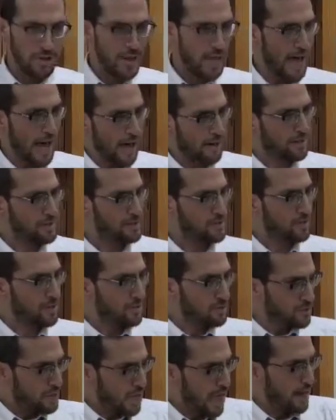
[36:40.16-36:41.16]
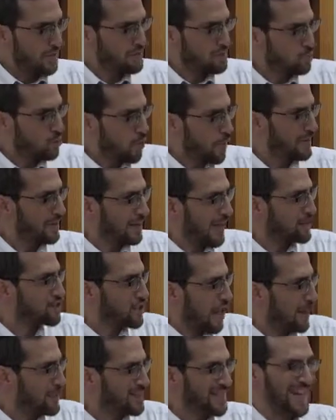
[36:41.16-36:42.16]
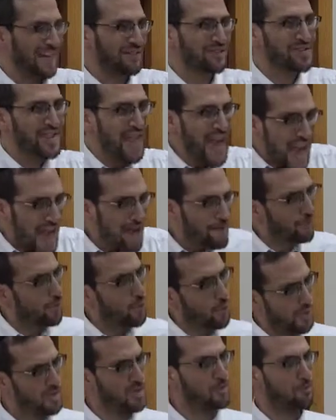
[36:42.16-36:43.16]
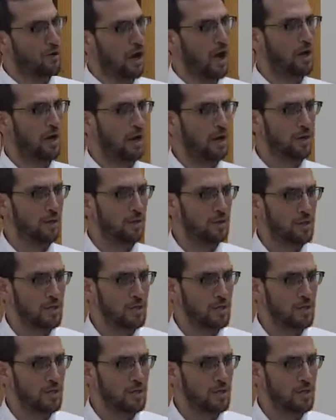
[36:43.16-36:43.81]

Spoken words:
How does a woman light Shabbos candles ever with a bracha?